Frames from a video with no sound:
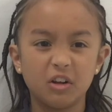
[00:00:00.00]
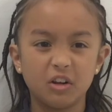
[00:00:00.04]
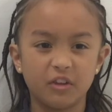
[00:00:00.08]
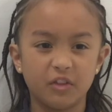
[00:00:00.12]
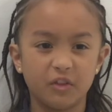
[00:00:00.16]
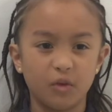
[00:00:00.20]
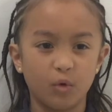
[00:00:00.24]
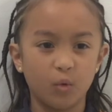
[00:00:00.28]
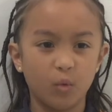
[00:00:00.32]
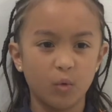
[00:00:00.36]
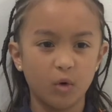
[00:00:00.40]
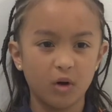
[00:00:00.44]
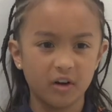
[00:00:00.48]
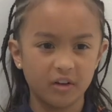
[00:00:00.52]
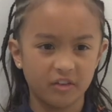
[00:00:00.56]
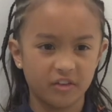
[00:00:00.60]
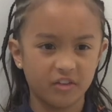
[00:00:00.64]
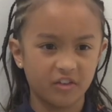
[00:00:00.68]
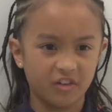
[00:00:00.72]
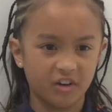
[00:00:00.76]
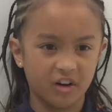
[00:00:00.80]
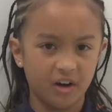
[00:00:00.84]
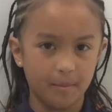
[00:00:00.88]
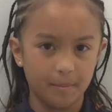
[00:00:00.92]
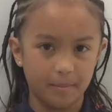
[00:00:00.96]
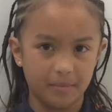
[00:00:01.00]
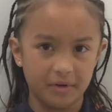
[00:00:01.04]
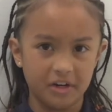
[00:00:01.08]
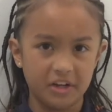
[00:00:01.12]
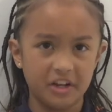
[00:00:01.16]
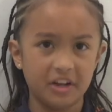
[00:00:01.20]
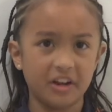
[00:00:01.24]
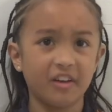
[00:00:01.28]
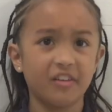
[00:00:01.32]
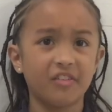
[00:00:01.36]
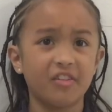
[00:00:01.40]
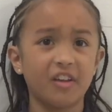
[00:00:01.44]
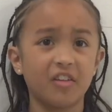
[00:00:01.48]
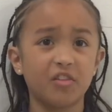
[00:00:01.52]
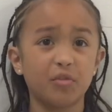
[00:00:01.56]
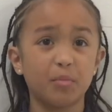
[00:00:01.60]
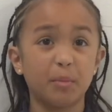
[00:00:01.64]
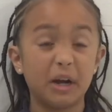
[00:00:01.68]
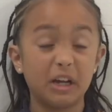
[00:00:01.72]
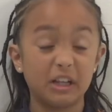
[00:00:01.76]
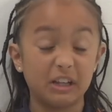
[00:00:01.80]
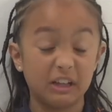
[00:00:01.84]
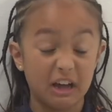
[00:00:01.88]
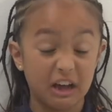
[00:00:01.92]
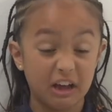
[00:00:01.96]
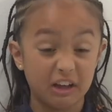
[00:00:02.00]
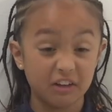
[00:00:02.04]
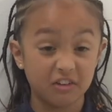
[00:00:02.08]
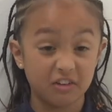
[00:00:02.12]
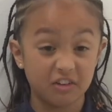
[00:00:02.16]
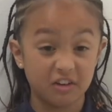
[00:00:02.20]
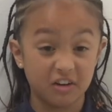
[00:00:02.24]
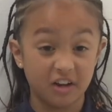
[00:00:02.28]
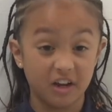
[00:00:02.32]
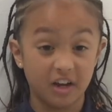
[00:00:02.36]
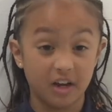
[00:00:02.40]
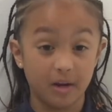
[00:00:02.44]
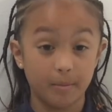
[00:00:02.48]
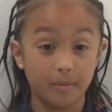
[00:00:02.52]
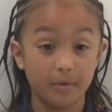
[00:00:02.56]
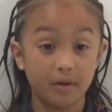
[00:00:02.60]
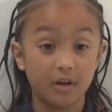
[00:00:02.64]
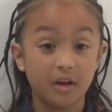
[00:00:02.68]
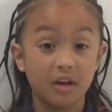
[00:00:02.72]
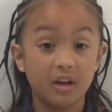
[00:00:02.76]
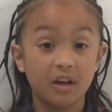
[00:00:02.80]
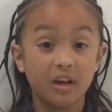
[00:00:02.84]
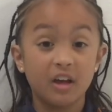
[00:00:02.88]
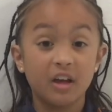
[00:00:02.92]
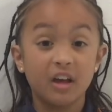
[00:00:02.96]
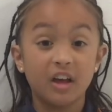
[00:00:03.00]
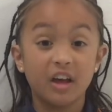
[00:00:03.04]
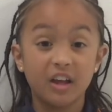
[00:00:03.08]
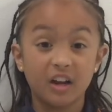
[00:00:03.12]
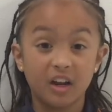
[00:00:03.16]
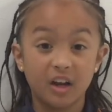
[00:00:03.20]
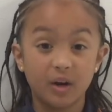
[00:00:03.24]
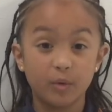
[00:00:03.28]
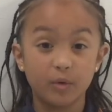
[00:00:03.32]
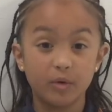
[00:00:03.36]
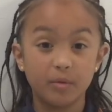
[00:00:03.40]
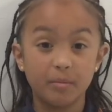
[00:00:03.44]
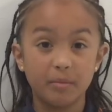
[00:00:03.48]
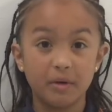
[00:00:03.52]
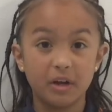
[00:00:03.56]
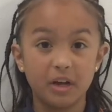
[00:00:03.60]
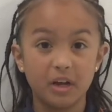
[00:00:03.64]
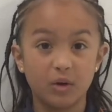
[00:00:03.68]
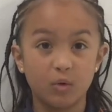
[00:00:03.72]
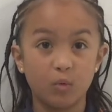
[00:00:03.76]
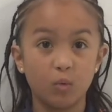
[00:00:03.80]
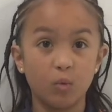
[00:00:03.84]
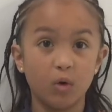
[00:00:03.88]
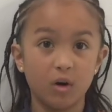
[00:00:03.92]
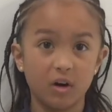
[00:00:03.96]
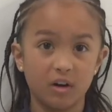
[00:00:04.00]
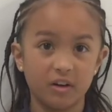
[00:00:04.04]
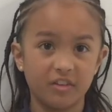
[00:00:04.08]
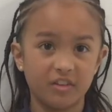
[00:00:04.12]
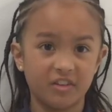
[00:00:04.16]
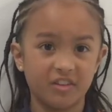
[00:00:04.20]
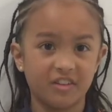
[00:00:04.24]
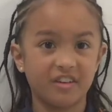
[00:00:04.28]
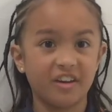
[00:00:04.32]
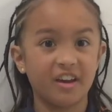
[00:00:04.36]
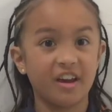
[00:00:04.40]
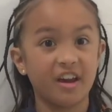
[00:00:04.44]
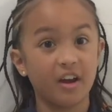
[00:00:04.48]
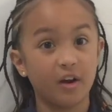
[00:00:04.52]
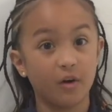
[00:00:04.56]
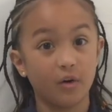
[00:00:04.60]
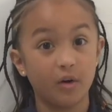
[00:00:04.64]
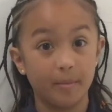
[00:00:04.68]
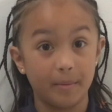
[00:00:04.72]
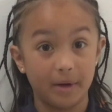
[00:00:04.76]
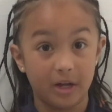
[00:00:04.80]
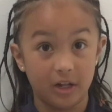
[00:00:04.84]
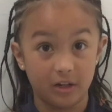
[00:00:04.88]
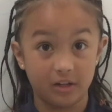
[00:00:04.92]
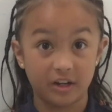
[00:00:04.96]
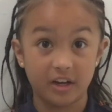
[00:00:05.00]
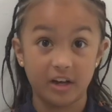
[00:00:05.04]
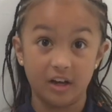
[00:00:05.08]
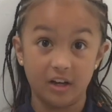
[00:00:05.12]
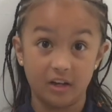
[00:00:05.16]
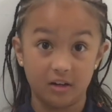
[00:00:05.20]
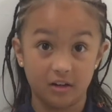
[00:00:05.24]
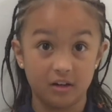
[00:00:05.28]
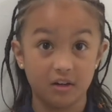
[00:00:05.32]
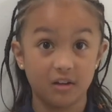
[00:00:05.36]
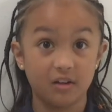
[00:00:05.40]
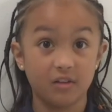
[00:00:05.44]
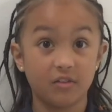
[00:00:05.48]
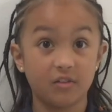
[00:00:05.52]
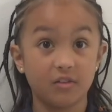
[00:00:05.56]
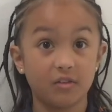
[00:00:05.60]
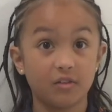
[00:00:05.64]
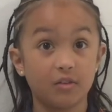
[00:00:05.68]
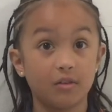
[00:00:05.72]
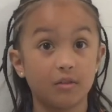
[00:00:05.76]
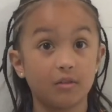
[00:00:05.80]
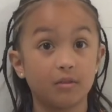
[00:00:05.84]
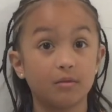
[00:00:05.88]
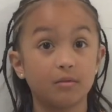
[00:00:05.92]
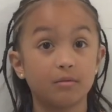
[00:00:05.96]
it the Words Company because that's my last name, and I would make Words caramel candies